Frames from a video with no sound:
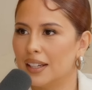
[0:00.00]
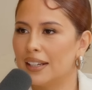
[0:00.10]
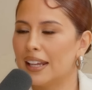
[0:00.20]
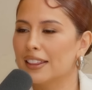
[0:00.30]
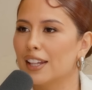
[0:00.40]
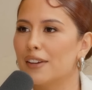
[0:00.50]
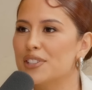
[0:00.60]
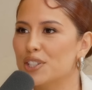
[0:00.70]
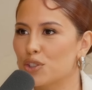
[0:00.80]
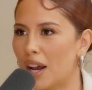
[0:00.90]
And I love
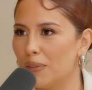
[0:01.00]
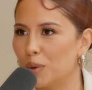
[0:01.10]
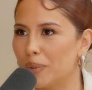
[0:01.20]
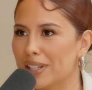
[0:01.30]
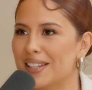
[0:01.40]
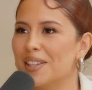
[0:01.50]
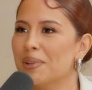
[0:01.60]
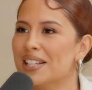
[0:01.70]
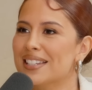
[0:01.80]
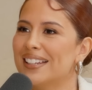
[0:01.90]
to travel,
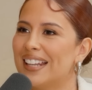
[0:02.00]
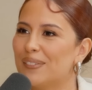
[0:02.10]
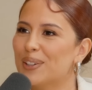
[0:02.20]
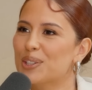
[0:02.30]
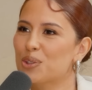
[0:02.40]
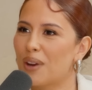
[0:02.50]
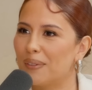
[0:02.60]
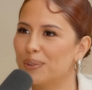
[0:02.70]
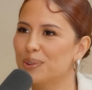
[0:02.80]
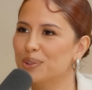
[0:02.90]
because I never
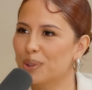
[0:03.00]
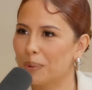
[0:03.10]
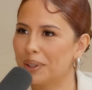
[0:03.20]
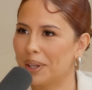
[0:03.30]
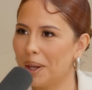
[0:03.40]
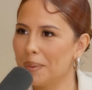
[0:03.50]
traveled growing up.